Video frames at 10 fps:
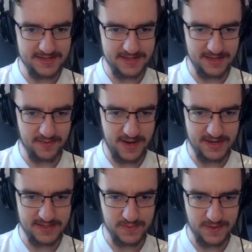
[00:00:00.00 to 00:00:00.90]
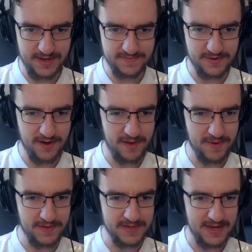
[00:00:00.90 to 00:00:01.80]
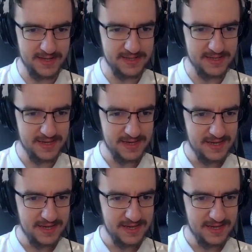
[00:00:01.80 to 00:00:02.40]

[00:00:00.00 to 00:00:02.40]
because otherwise we're going to have to do it on both sides.